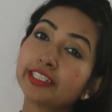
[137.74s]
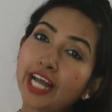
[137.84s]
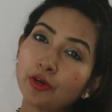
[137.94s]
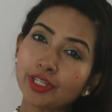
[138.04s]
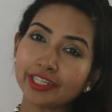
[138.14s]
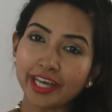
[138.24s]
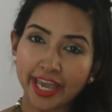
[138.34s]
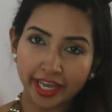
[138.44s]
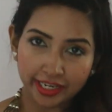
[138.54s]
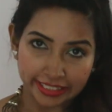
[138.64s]
Now that the
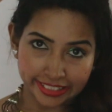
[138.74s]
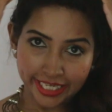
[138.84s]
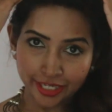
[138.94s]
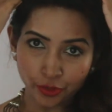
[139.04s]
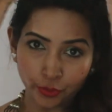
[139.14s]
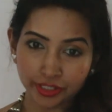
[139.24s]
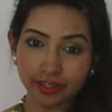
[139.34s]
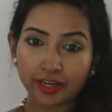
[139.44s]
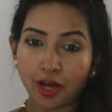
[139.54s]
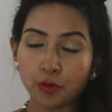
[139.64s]
hair is set on
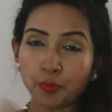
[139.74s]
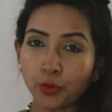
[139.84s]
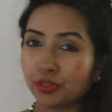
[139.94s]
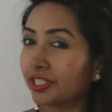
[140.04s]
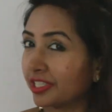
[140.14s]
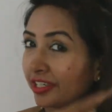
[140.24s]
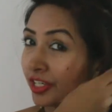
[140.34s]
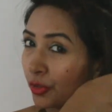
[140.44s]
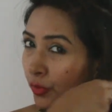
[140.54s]
the crown portion,